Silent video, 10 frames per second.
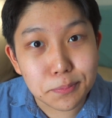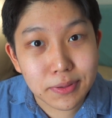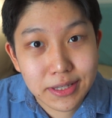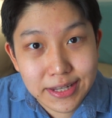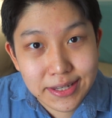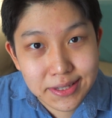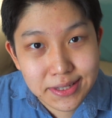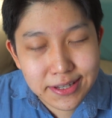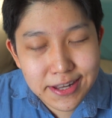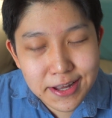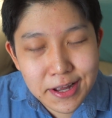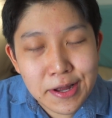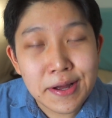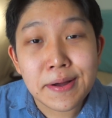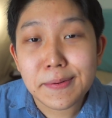Please
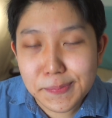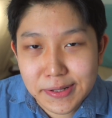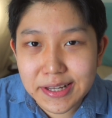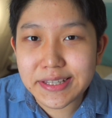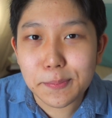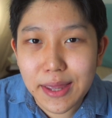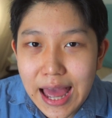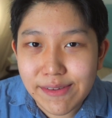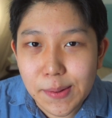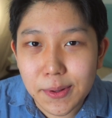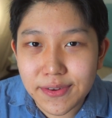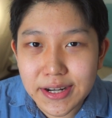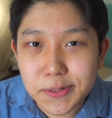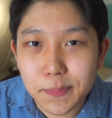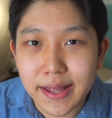let me have Apple
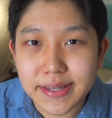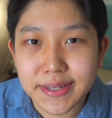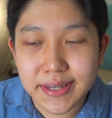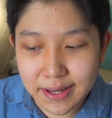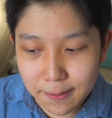Fitness Plus.